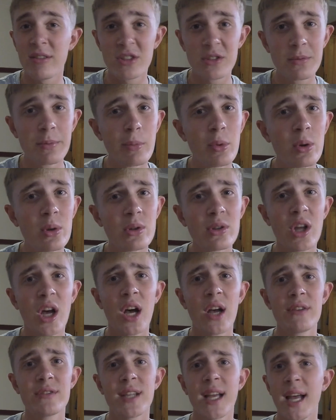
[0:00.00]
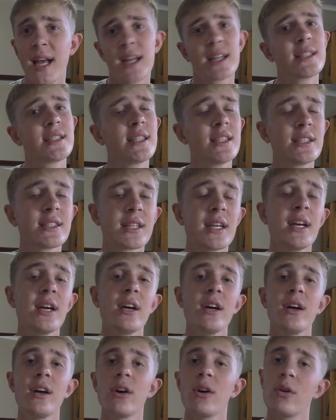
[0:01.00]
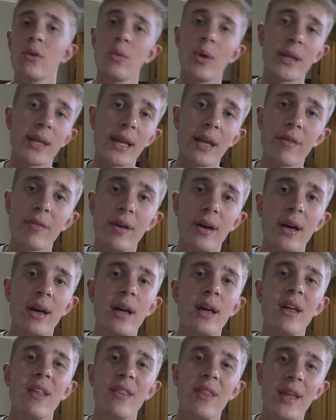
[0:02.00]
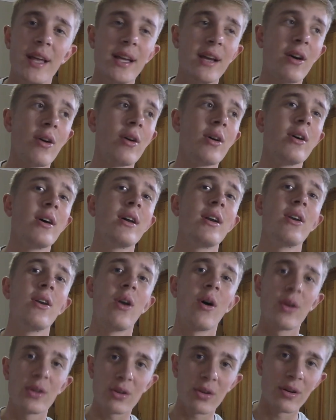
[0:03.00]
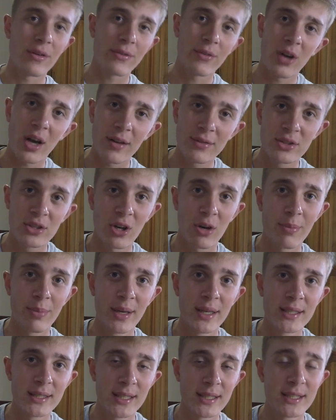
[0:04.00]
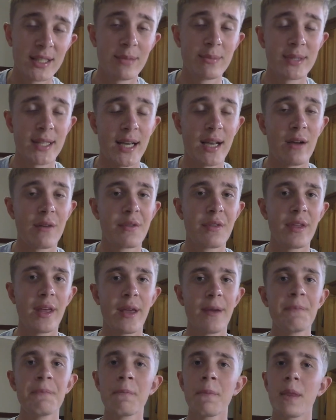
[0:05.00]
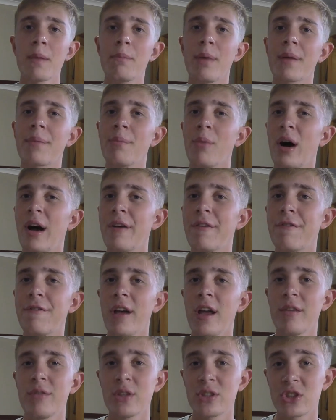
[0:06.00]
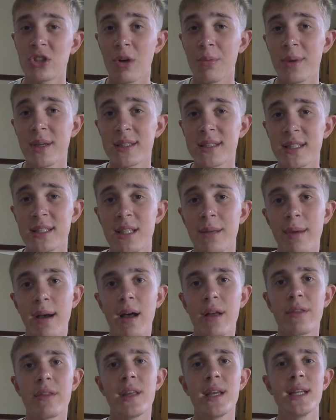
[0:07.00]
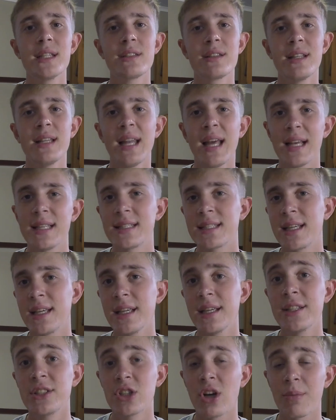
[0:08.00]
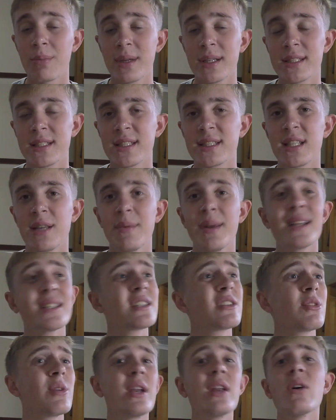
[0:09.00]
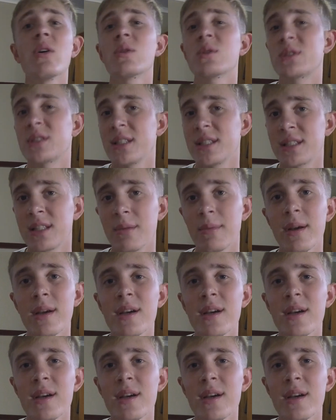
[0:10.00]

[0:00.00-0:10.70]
small knives, axes, whatever, there are a lot of knife sharpening systems out there, but my favorite sharpening system out there is the Lansky sharpening system. It is a really old system,